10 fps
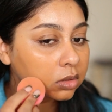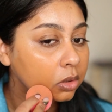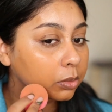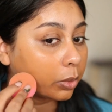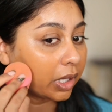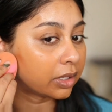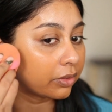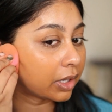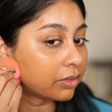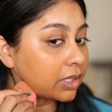So weird,
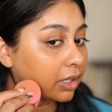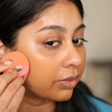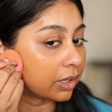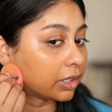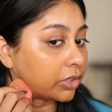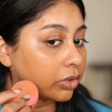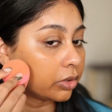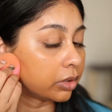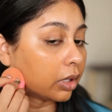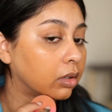I've never seen a
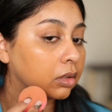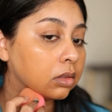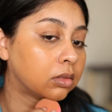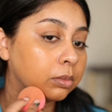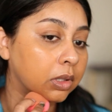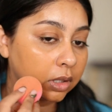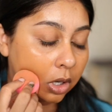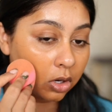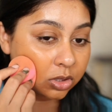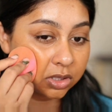foundation do that. But
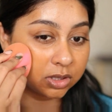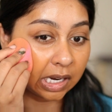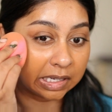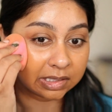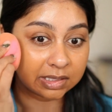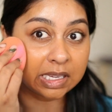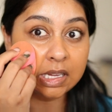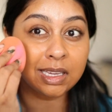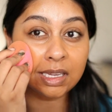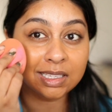it oxidizes
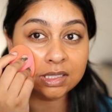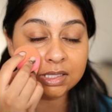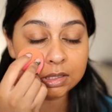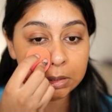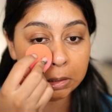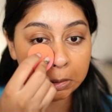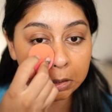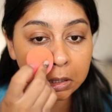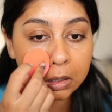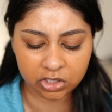
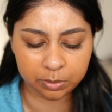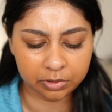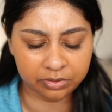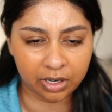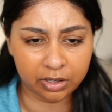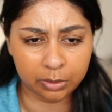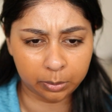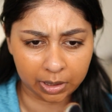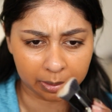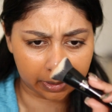instantly. I actually prefer
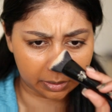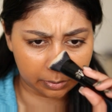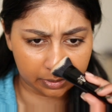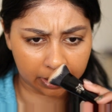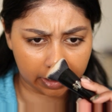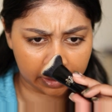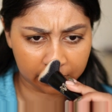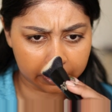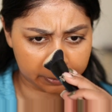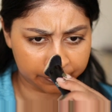it way better with
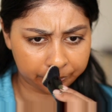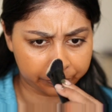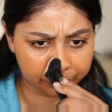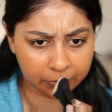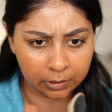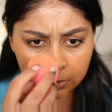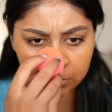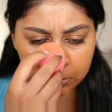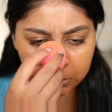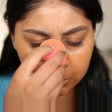a um,
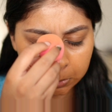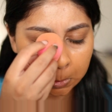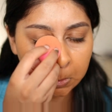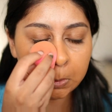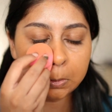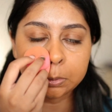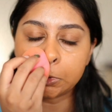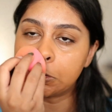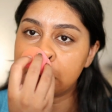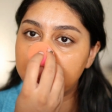
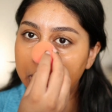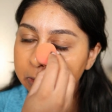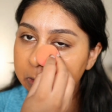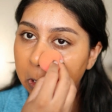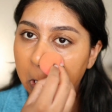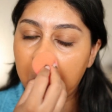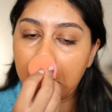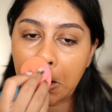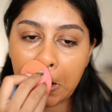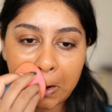beauty blender.
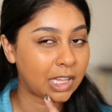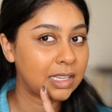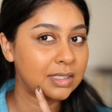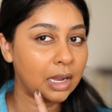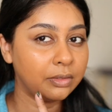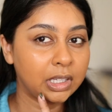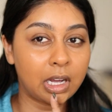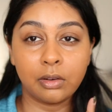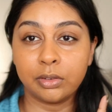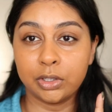It's definitely
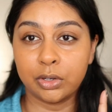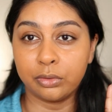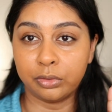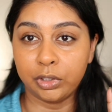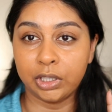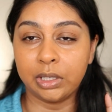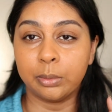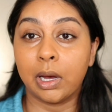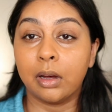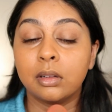covered really
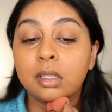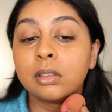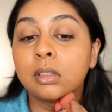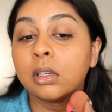well.